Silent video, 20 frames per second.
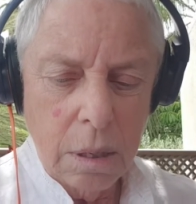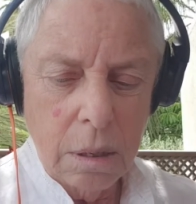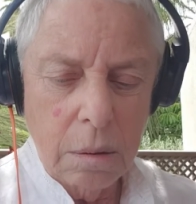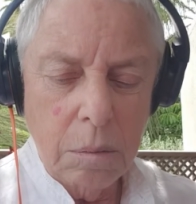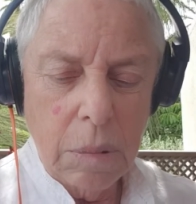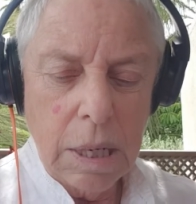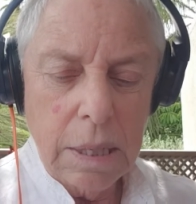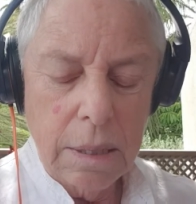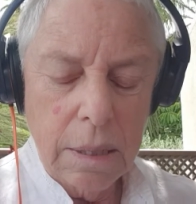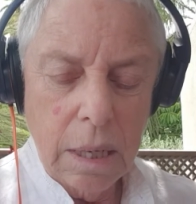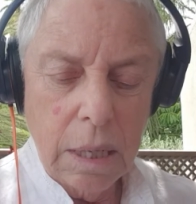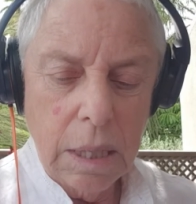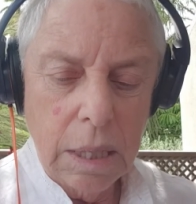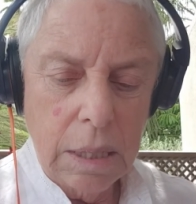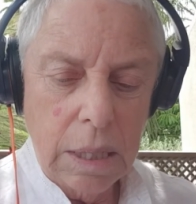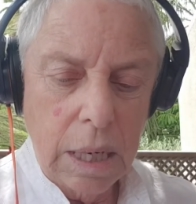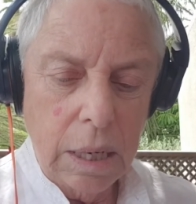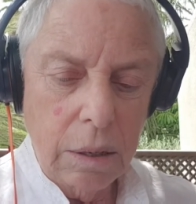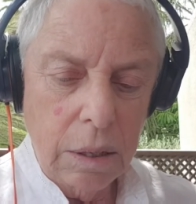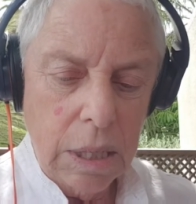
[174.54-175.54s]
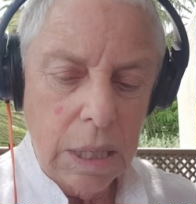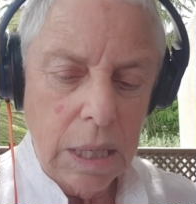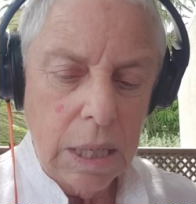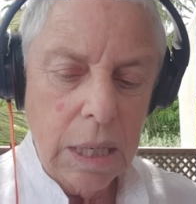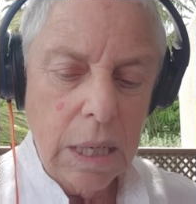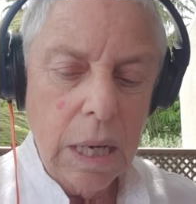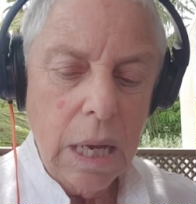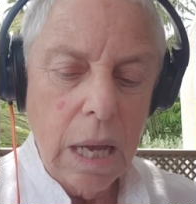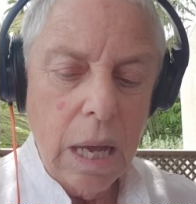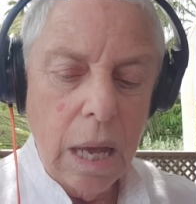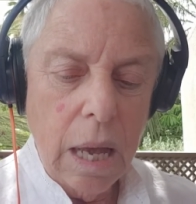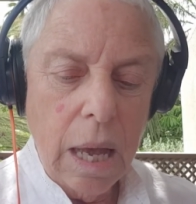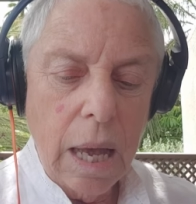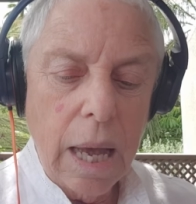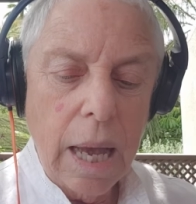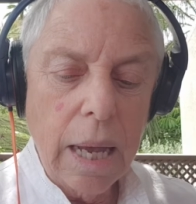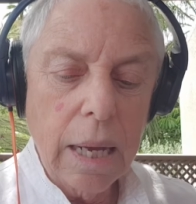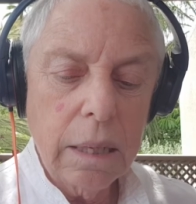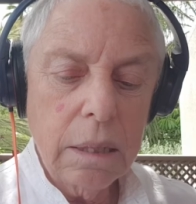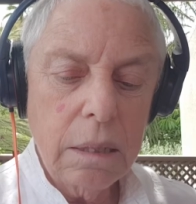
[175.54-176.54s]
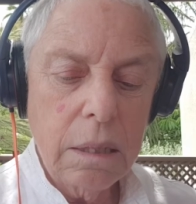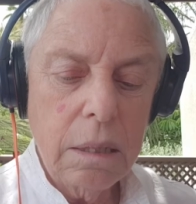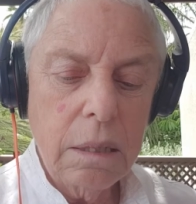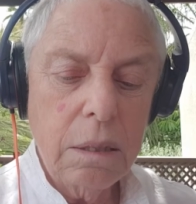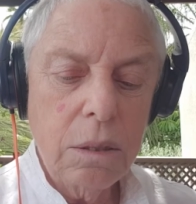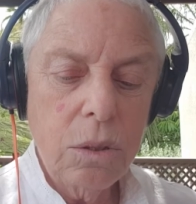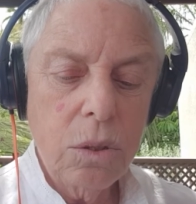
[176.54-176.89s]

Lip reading: My solidarity acts